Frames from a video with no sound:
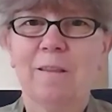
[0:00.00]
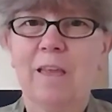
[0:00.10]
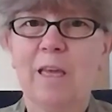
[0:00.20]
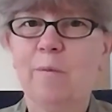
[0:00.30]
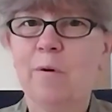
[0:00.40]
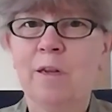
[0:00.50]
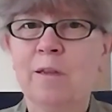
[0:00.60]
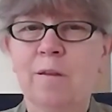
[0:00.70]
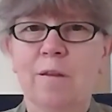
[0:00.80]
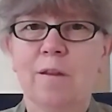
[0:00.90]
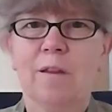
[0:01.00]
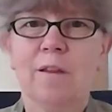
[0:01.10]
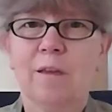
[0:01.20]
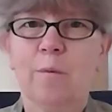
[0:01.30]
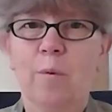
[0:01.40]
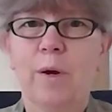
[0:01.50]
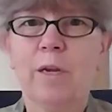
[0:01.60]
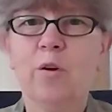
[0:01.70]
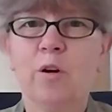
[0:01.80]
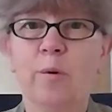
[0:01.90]
even when
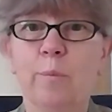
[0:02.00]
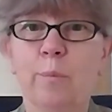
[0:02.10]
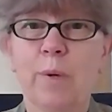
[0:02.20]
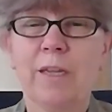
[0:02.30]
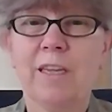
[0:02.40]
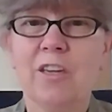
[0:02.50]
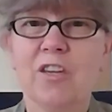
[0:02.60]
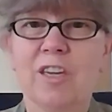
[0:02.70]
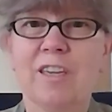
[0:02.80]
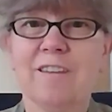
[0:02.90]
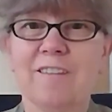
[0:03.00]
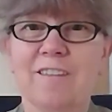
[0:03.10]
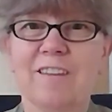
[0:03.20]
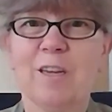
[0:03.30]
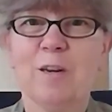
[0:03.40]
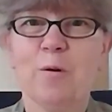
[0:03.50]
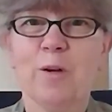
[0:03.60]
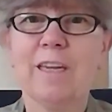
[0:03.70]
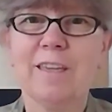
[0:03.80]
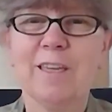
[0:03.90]
your competition is, you know,
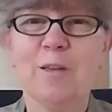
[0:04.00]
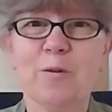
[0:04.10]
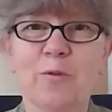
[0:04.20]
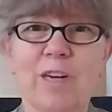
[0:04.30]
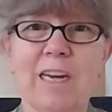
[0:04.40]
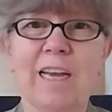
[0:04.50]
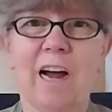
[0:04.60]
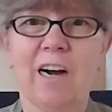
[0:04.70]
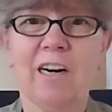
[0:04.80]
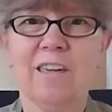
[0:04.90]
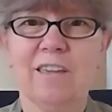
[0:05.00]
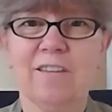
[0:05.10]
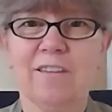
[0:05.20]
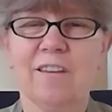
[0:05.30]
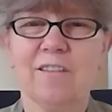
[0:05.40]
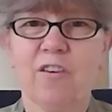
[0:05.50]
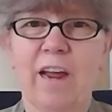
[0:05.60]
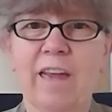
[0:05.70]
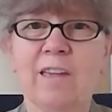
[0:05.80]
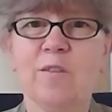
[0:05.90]
hitting you really hard, is
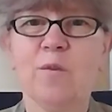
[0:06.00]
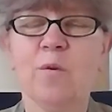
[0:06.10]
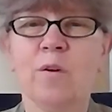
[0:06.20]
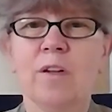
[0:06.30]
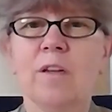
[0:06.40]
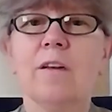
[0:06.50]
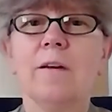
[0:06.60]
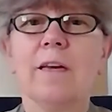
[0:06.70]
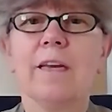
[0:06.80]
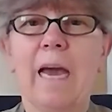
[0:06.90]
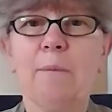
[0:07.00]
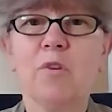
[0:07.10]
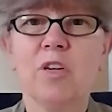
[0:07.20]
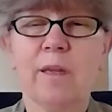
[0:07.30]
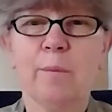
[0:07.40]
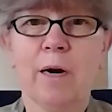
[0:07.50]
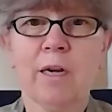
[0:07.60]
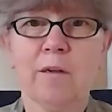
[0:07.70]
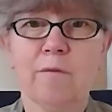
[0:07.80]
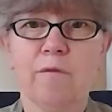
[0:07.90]
trying to capture the
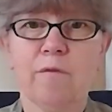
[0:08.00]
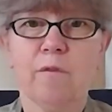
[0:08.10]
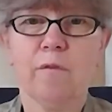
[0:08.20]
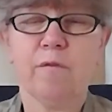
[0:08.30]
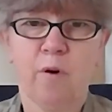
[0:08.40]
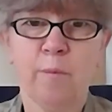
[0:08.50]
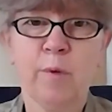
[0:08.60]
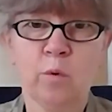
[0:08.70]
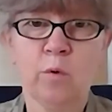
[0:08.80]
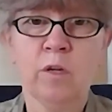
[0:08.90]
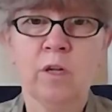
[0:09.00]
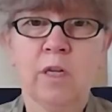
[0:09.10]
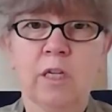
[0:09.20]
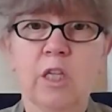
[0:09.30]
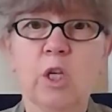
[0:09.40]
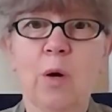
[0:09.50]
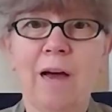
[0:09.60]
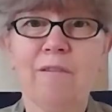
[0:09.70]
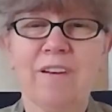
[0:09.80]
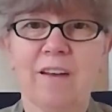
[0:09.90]
market from you? Do you
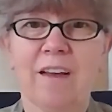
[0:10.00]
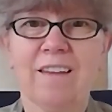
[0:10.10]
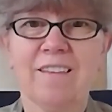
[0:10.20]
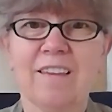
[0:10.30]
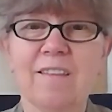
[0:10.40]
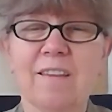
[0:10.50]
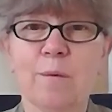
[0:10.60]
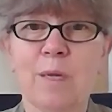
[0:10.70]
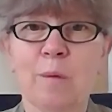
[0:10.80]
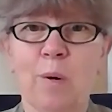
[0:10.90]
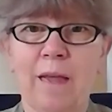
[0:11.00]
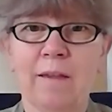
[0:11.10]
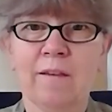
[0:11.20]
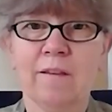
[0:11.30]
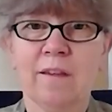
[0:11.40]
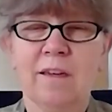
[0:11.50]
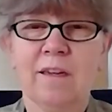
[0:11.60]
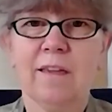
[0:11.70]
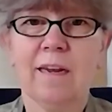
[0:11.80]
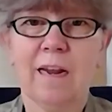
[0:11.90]
have a system in place
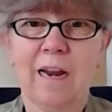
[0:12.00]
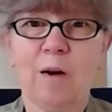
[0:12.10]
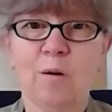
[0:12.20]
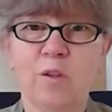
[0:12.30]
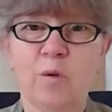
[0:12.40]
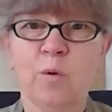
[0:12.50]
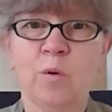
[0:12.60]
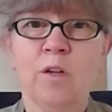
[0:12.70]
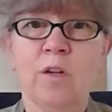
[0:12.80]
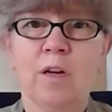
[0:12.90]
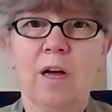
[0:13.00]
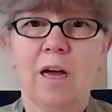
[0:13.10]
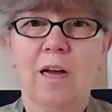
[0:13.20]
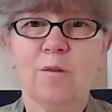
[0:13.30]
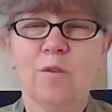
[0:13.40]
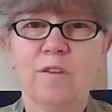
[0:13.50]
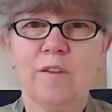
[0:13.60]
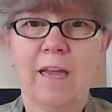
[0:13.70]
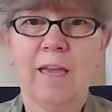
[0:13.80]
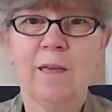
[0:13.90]
that allows you to
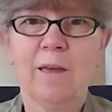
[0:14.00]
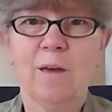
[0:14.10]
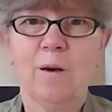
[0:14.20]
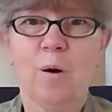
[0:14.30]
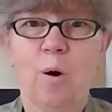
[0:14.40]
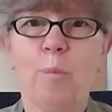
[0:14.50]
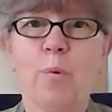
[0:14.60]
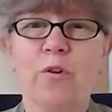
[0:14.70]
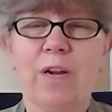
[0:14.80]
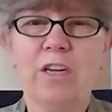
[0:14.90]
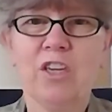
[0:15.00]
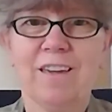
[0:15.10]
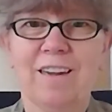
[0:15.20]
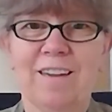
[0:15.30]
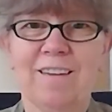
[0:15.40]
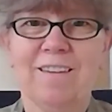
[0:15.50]
stay operational?